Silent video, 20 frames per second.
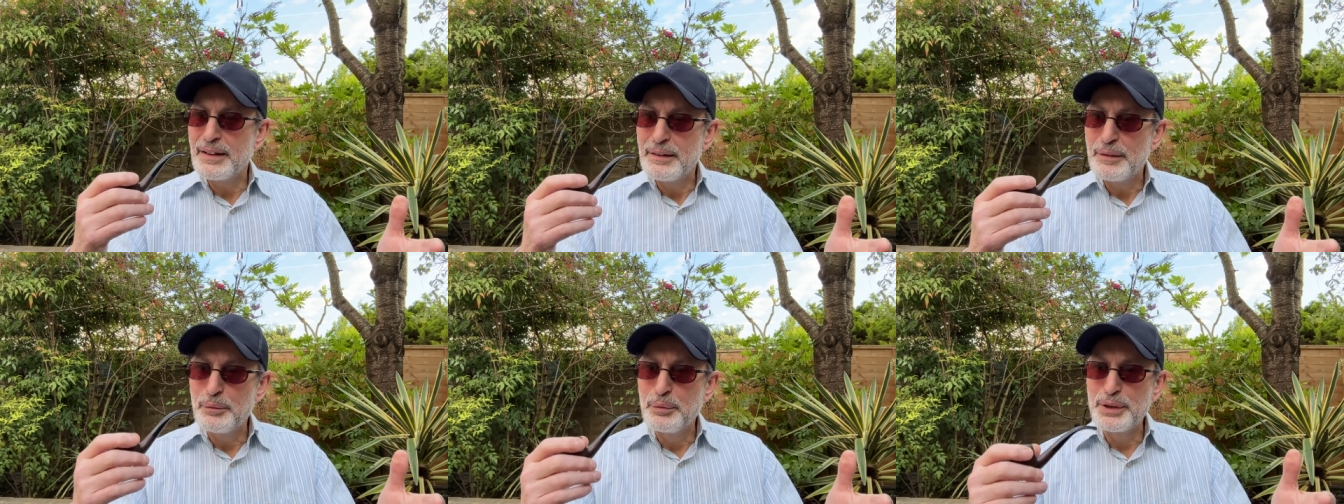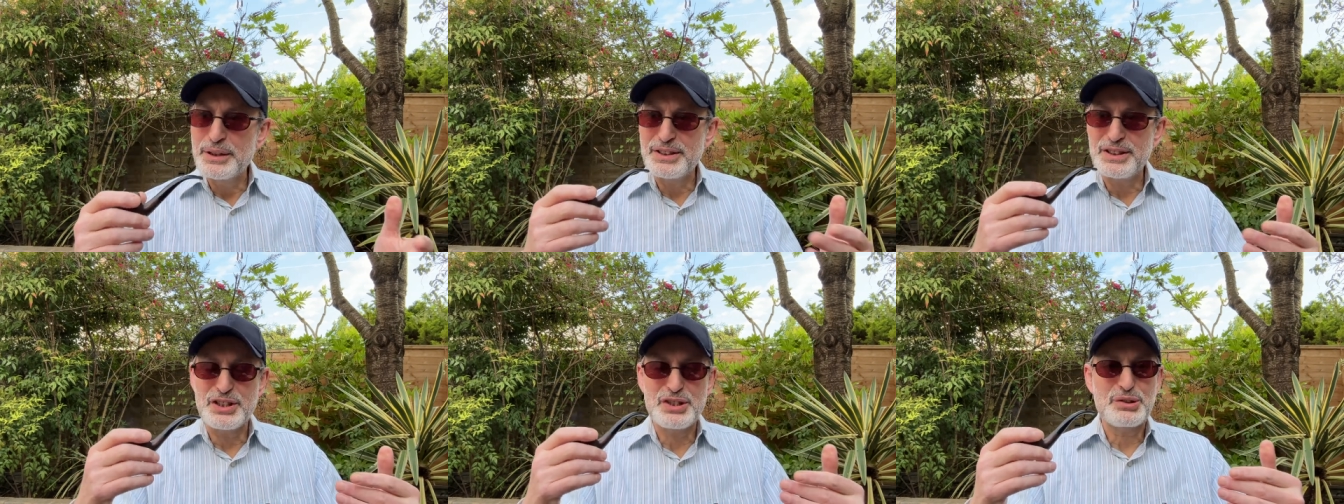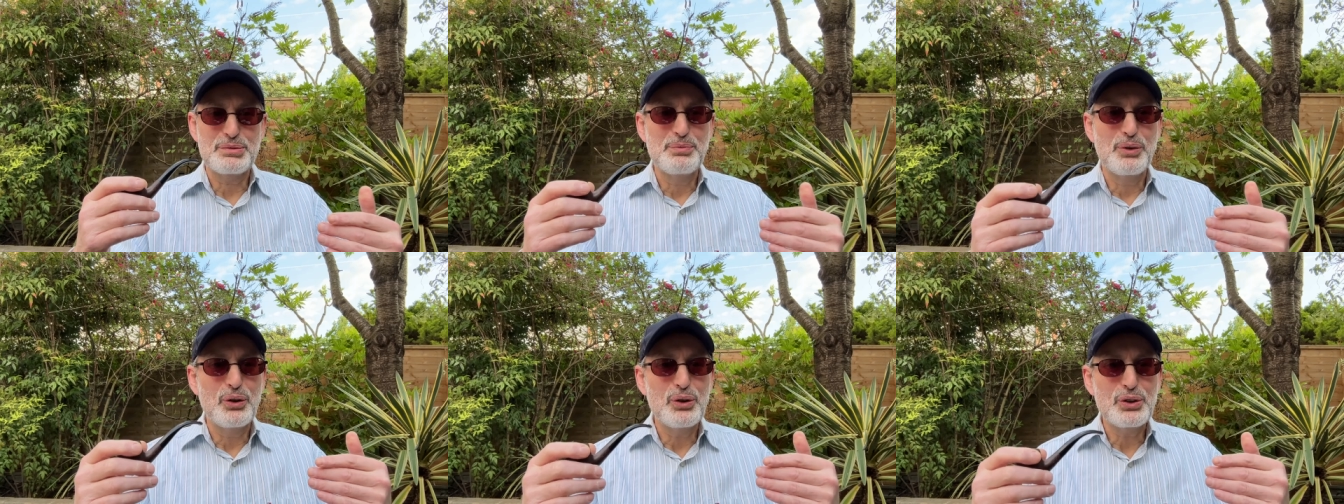with the
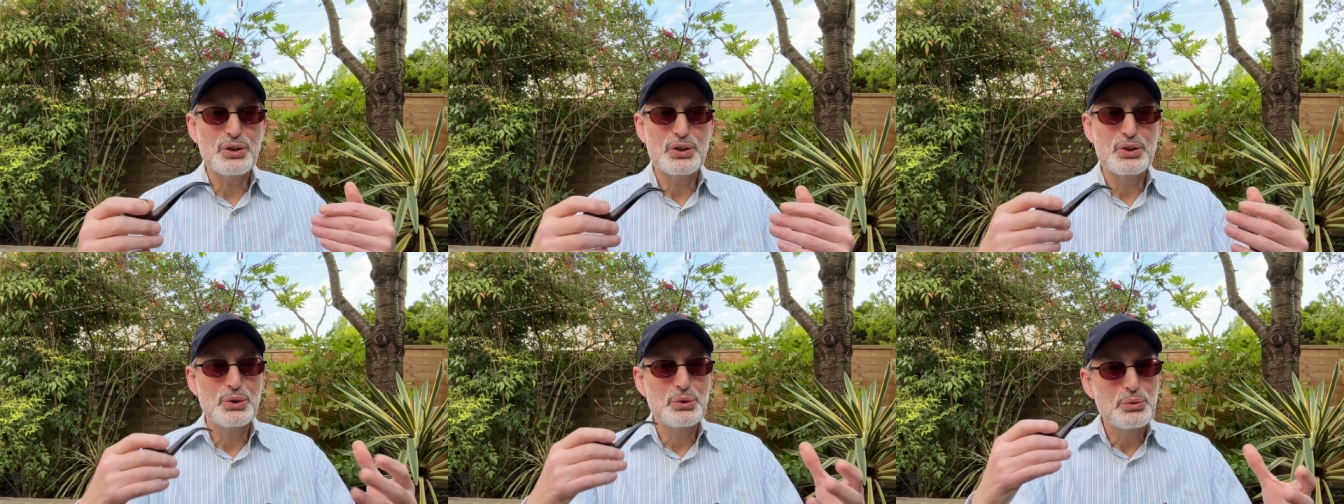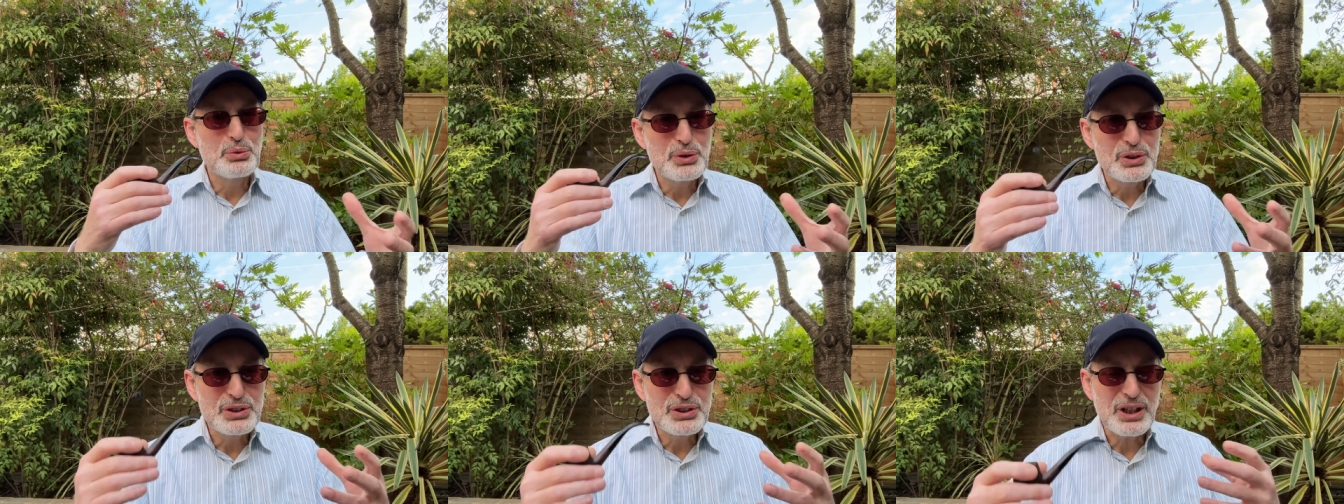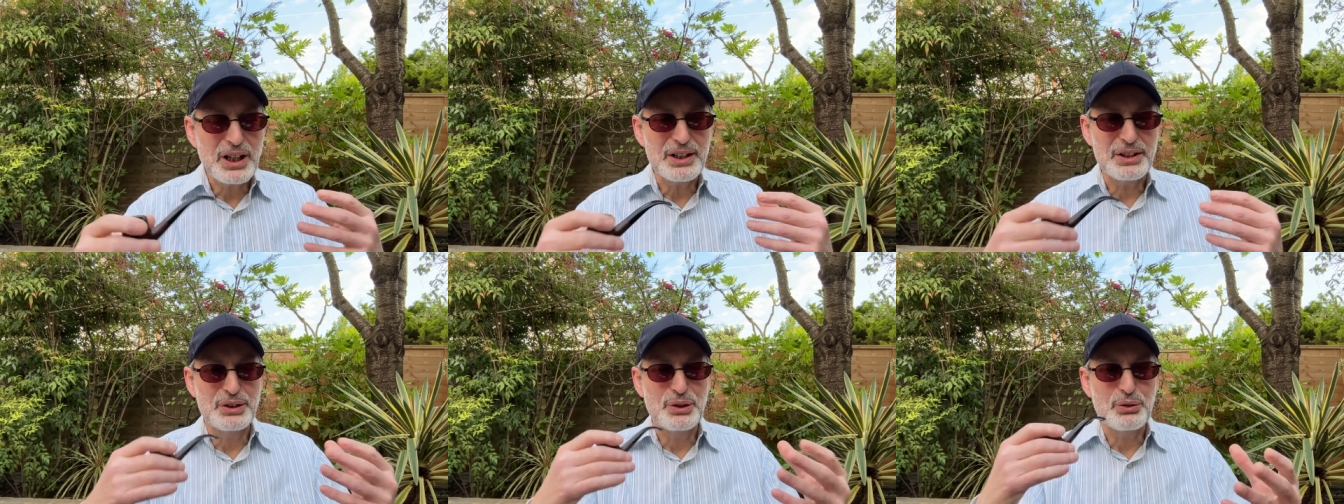smoke, you will
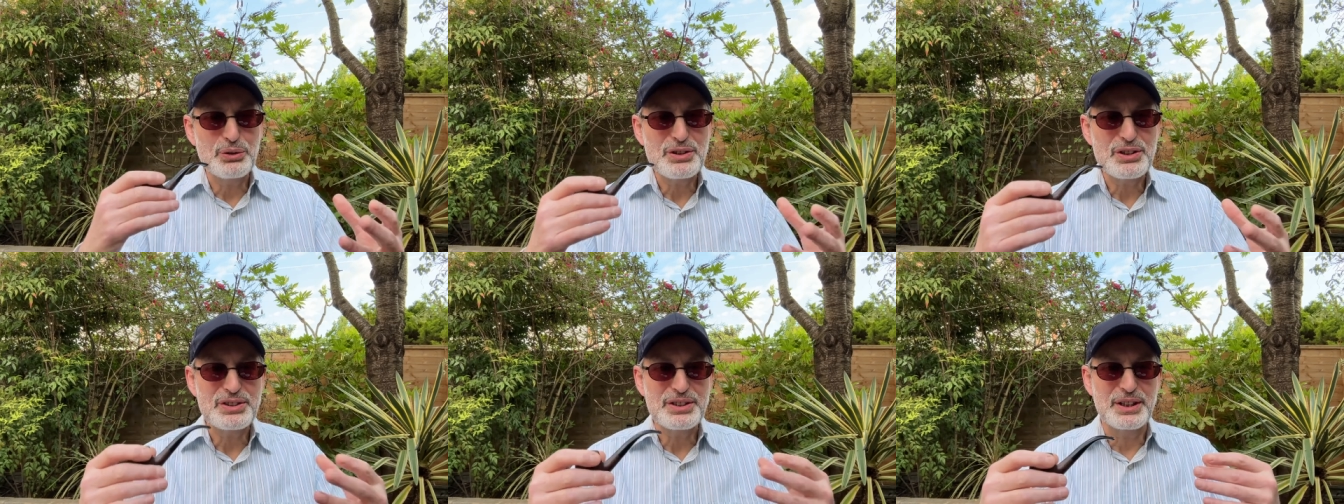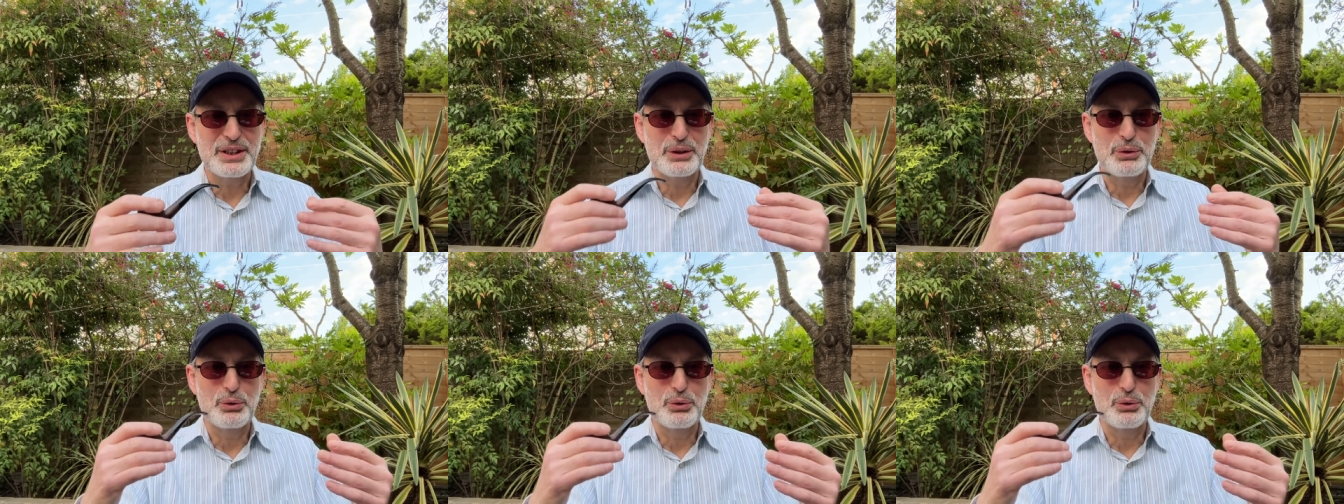start noticing